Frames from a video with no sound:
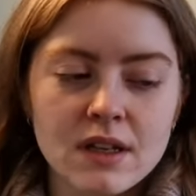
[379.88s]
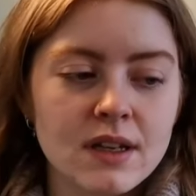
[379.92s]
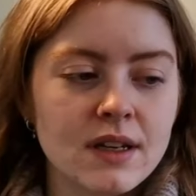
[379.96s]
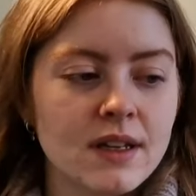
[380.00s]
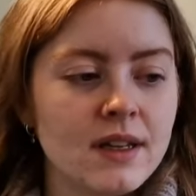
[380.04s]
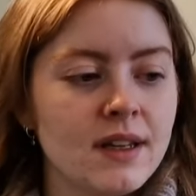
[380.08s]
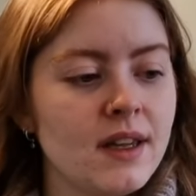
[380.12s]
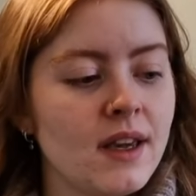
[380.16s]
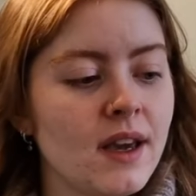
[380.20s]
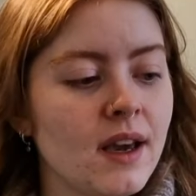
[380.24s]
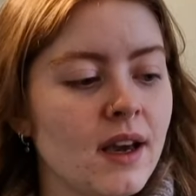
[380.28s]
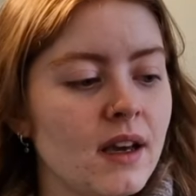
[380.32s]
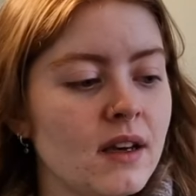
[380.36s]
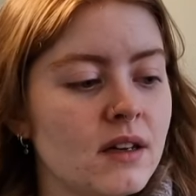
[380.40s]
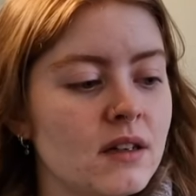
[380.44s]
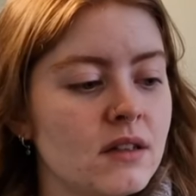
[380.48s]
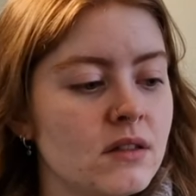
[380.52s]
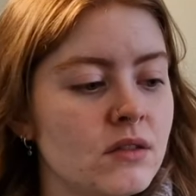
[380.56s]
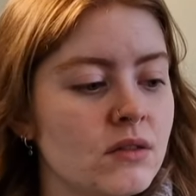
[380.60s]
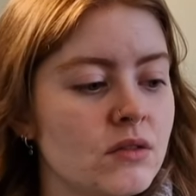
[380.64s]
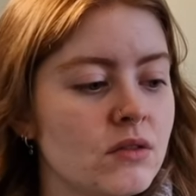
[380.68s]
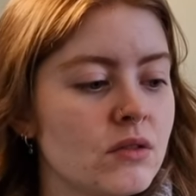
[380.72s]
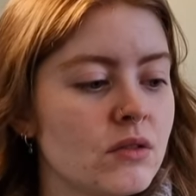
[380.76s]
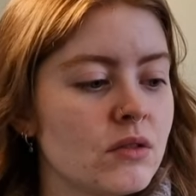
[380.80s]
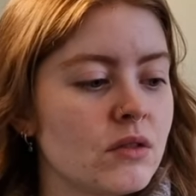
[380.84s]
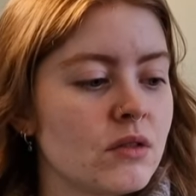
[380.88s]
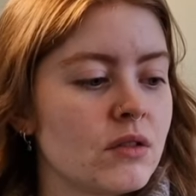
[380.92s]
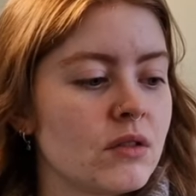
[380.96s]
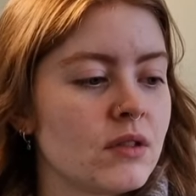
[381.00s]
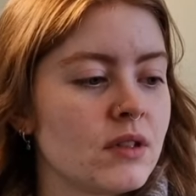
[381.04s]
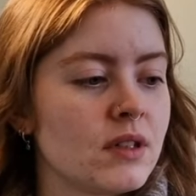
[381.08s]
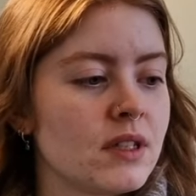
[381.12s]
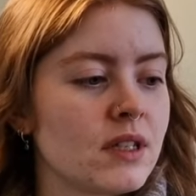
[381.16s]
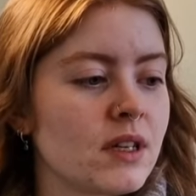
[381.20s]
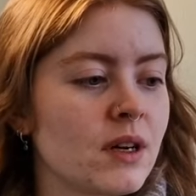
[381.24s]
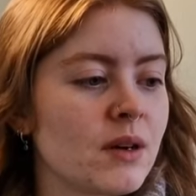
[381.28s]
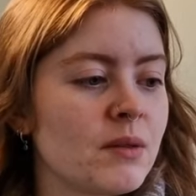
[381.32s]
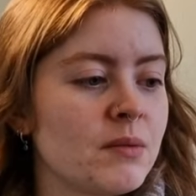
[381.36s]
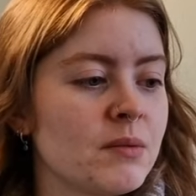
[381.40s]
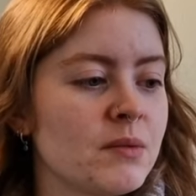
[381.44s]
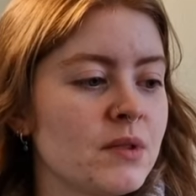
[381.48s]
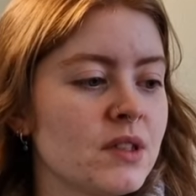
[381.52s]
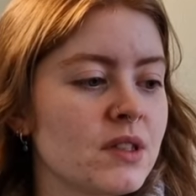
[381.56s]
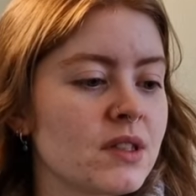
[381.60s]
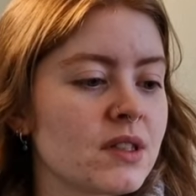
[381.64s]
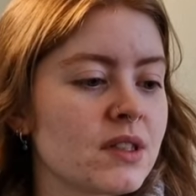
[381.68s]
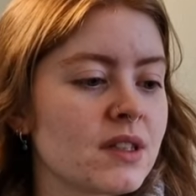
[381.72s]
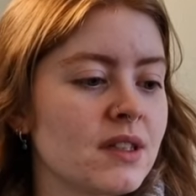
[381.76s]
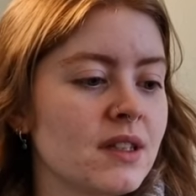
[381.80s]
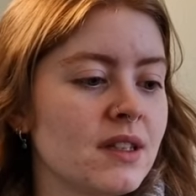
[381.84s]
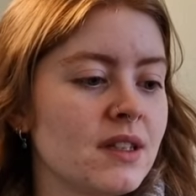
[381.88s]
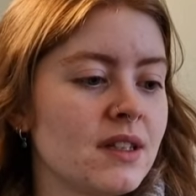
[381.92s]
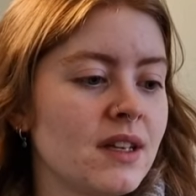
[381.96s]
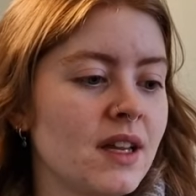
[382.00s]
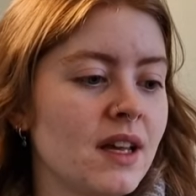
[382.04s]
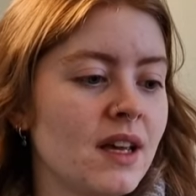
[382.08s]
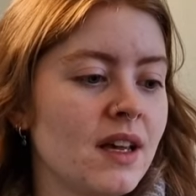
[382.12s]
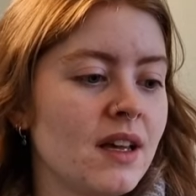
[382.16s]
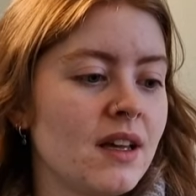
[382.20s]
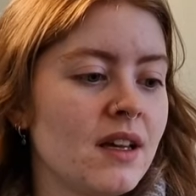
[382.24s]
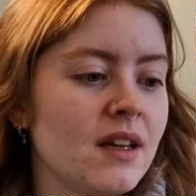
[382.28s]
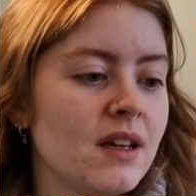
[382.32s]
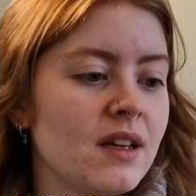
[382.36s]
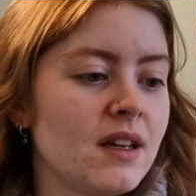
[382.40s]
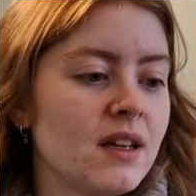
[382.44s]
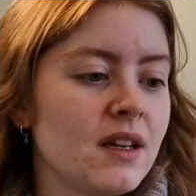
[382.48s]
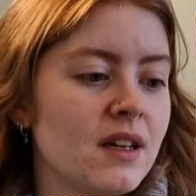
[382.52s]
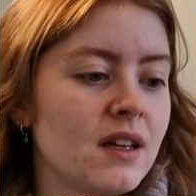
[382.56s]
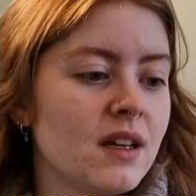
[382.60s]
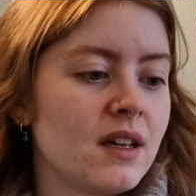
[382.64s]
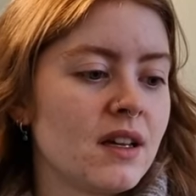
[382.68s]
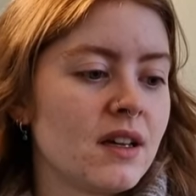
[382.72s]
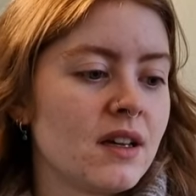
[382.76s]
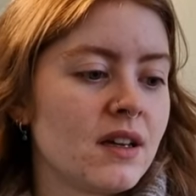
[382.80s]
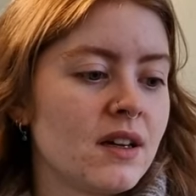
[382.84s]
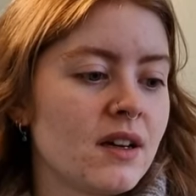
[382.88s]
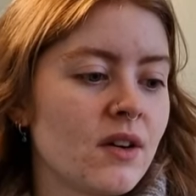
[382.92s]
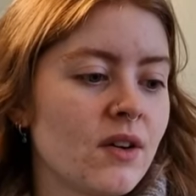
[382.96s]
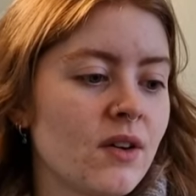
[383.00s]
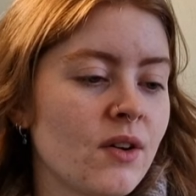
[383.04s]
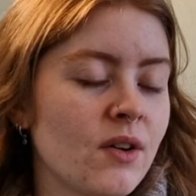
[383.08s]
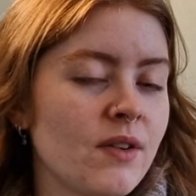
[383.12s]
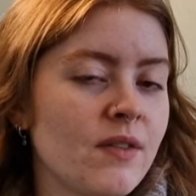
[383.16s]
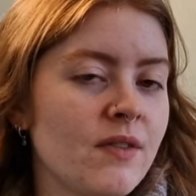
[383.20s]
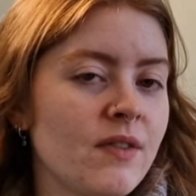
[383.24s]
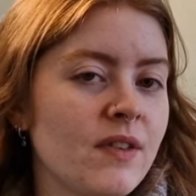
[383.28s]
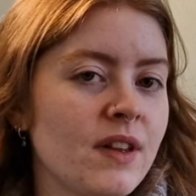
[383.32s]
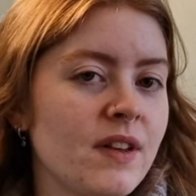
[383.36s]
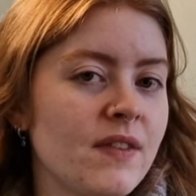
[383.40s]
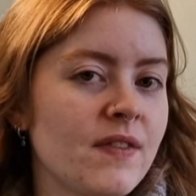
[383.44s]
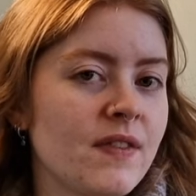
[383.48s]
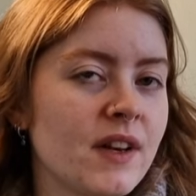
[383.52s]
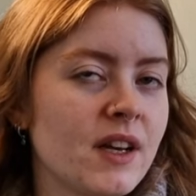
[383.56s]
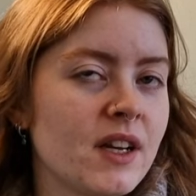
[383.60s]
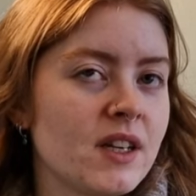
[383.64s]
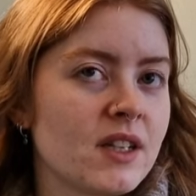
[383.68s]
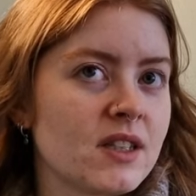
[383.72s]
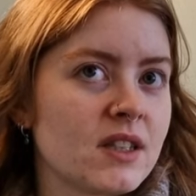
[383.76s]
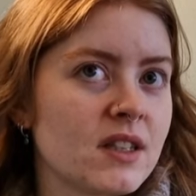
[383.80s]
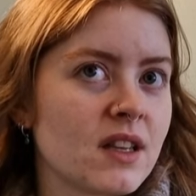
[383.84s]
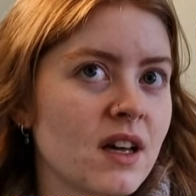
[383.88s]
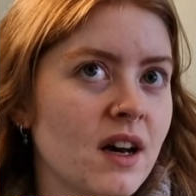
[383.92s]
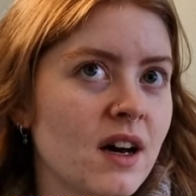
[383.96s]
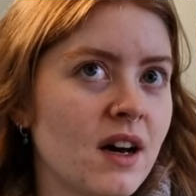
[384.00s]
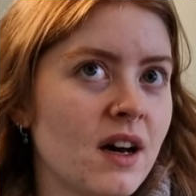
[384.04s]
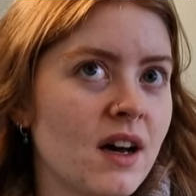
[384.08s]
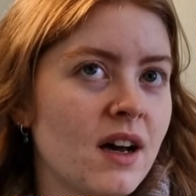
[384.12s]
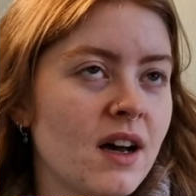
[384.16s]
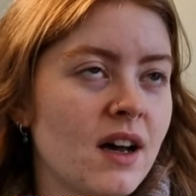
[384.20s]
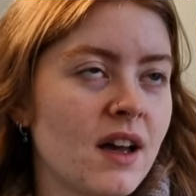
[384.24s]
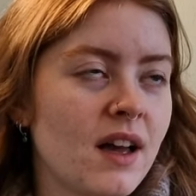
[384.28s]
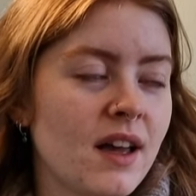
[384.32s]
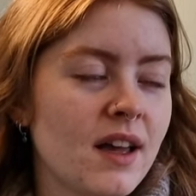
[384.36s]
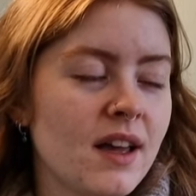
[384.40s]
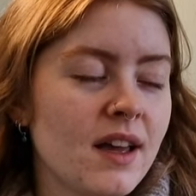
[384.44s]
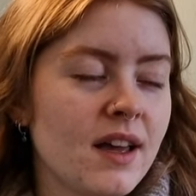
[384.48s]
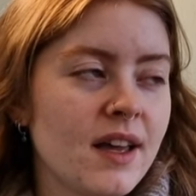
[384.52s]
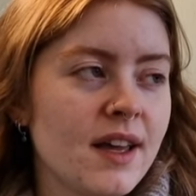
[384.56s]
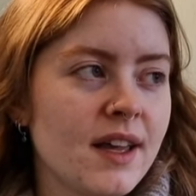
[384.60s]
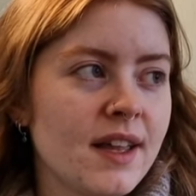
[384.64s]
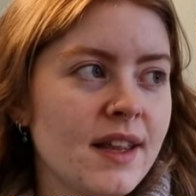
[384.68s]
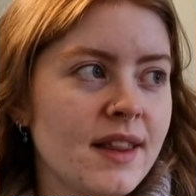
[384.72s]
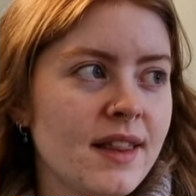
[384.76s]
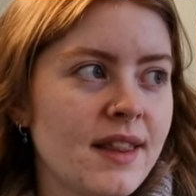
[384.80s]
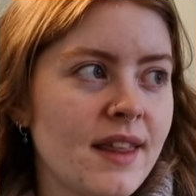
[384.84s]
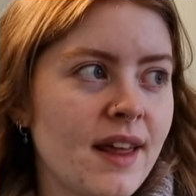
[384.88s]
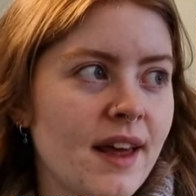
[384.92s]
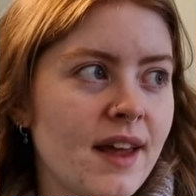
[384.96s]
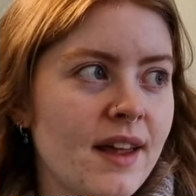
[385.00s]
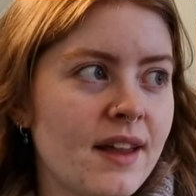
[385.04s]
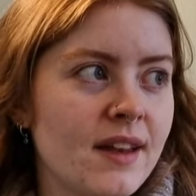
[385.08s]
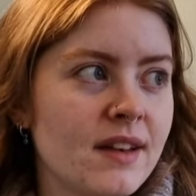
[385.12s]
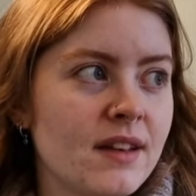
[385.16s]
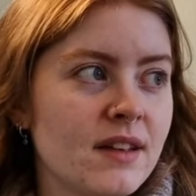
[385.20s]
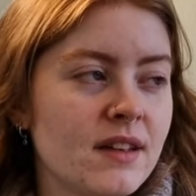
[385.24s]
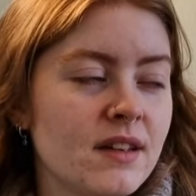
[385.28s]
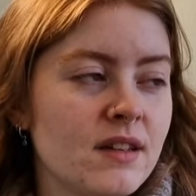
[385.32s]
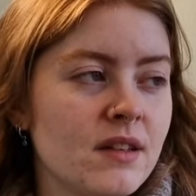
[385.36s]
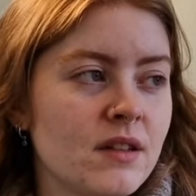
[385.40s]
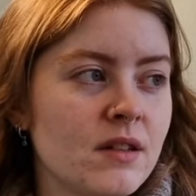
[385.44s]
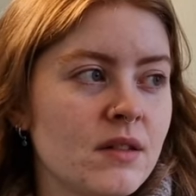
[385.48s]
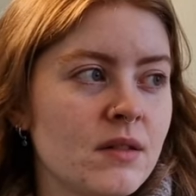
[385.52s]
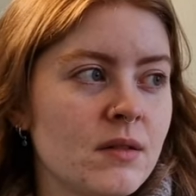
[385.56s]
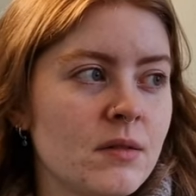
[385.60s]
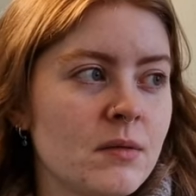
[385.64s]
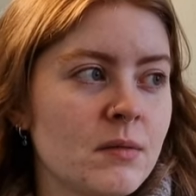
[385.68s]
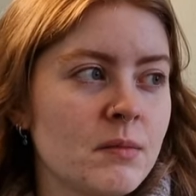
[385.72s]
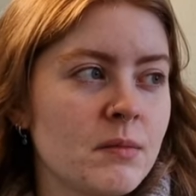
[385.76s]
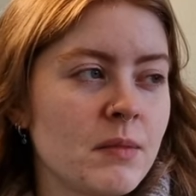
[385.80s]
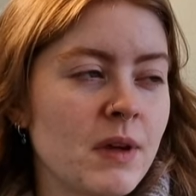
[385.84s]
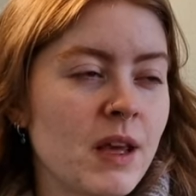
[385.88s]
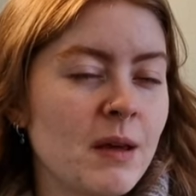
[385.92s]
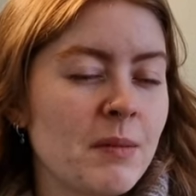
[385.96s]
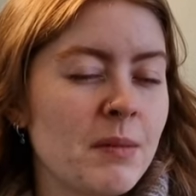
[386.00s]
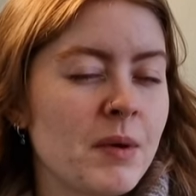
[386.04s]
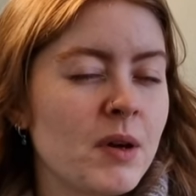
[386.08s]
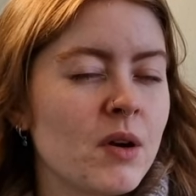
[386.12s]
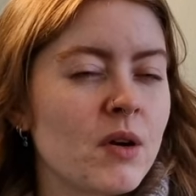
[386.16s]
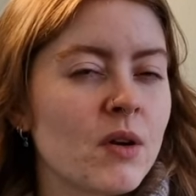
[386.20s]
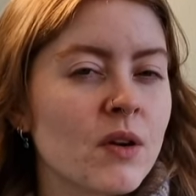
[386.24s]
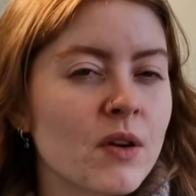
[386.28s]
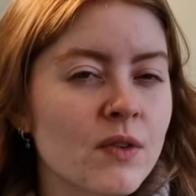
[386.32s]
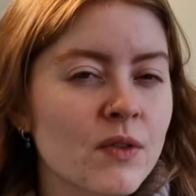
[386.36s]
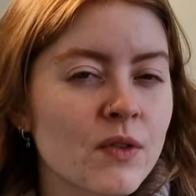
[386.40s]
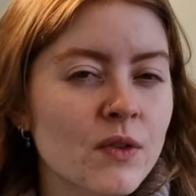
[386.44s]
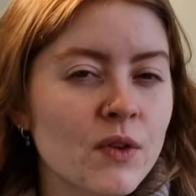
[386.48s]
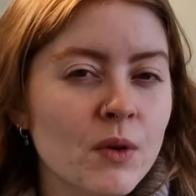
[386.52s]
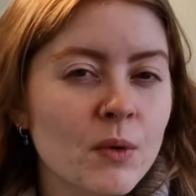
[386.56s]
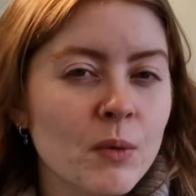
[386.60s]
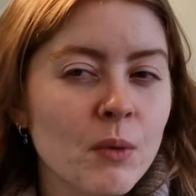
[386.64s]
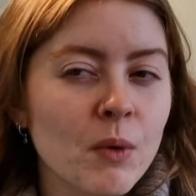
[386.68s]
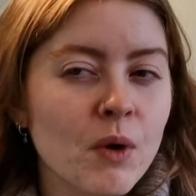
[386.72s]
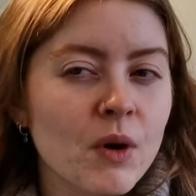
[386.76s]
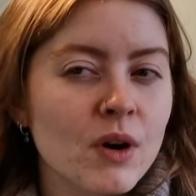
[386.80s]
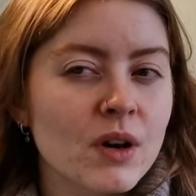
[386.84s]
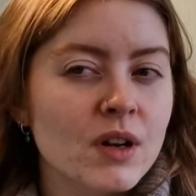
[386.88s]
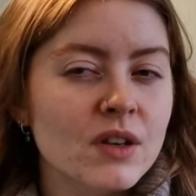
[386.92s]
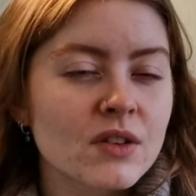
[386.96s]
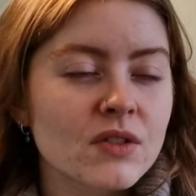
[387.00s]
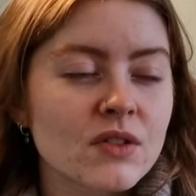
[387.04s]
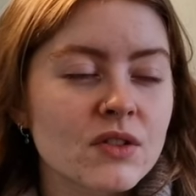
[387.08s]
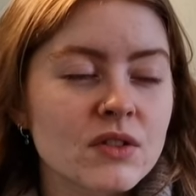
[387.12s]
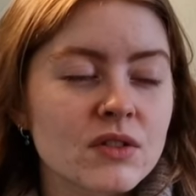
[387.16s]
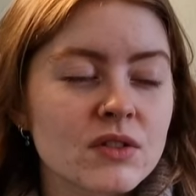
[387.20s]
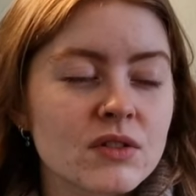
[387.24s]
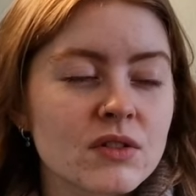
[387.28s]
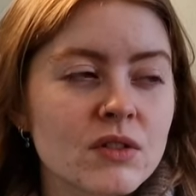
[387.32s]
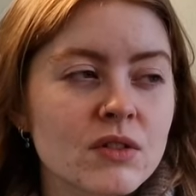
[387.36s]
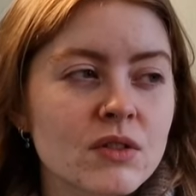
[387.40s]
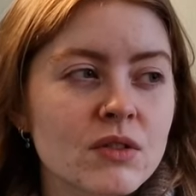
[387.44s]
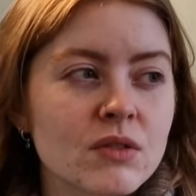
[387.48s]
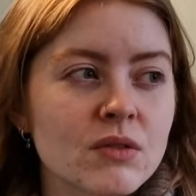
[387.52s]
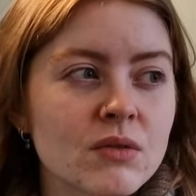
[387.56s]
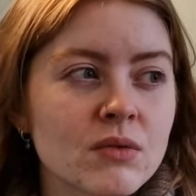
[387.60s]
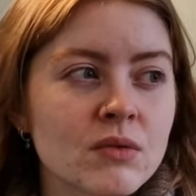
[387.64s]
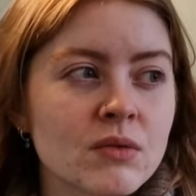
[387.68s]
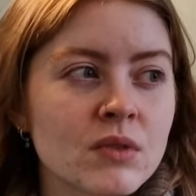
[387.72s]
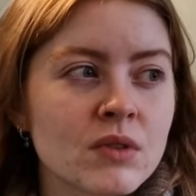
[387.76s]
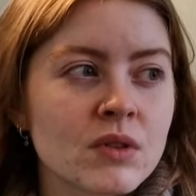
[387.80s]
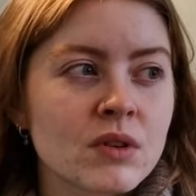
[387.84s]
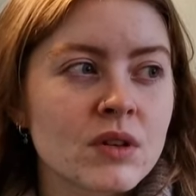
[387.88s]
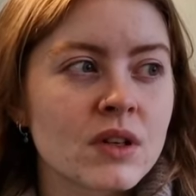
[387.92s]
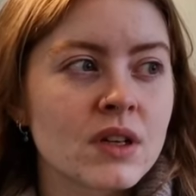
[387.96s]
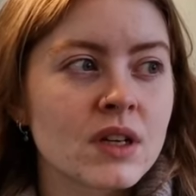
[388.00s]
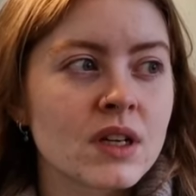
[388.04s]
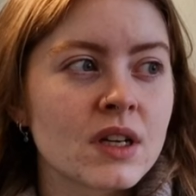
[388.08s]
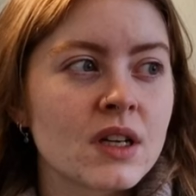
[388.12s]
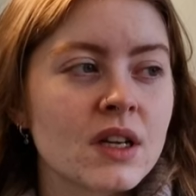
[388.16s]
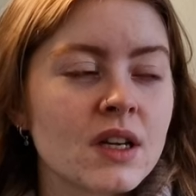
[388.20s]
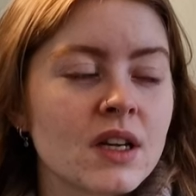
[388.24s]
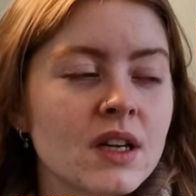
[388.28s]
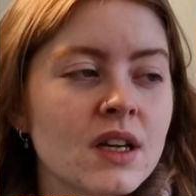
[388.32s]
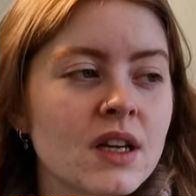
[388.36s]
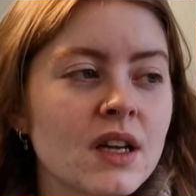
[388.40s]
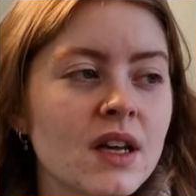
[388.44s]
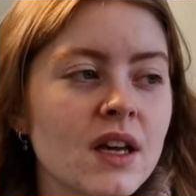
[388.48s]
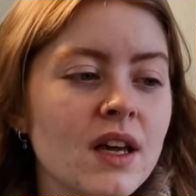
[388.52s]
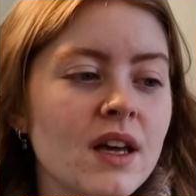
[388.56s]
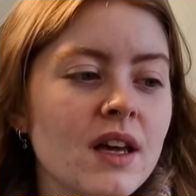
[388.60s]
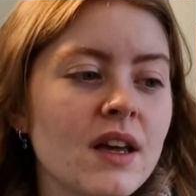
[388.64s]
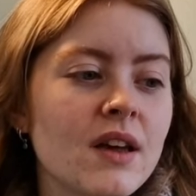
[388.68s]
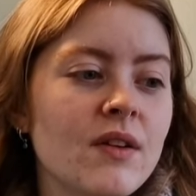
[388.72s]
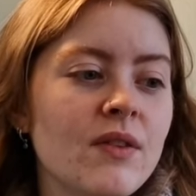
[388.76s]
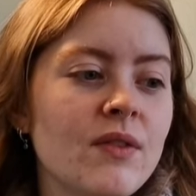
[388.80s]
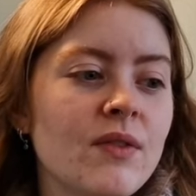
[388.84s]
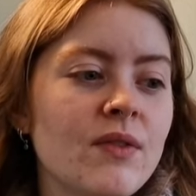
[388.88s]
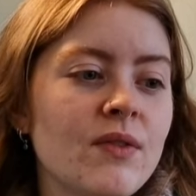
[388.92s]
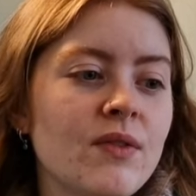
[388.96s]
yeah, so now I'm just gonna knit, hopefully finish that, then maybe go for a walk in the snow if